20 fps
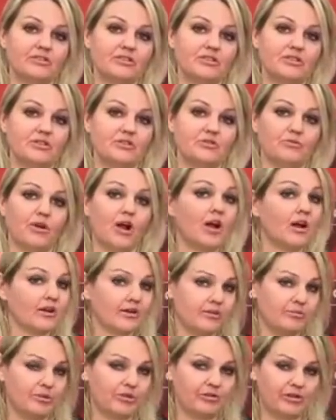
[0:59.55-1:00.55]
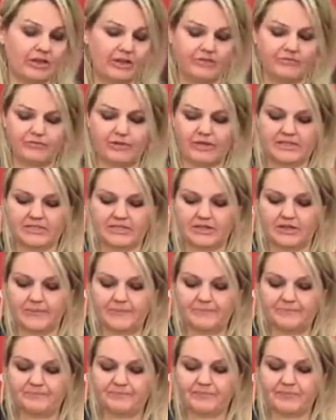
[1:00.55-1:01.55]
to our community of Red Deer.
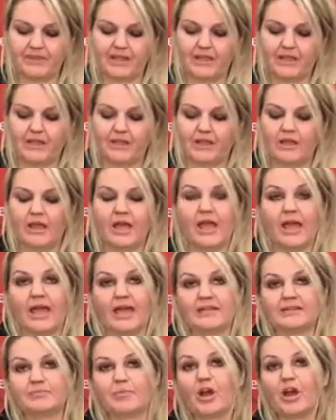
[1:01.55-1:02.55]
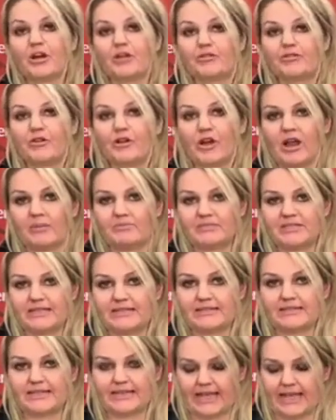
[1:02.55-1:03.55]
As part of her
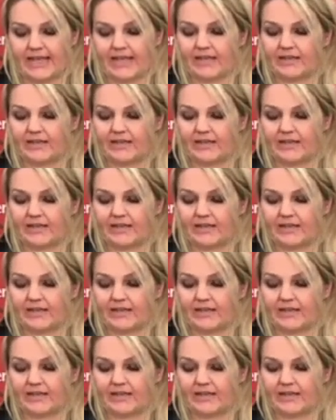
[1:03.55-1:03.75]
update today,